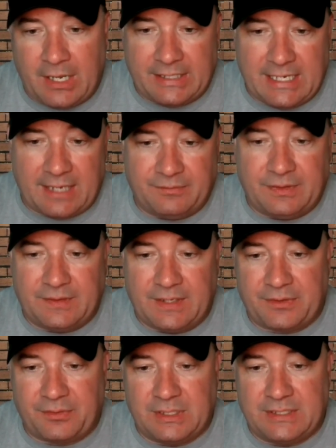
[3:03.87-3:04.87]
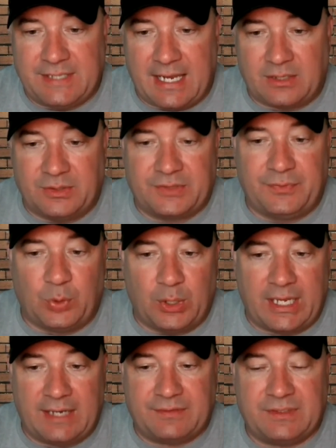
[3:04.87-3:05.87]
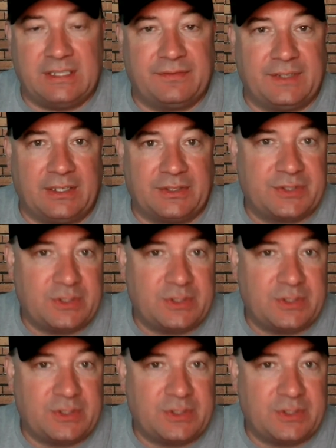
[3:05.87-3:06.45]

He had 53 tackles, 4.5 TFLs,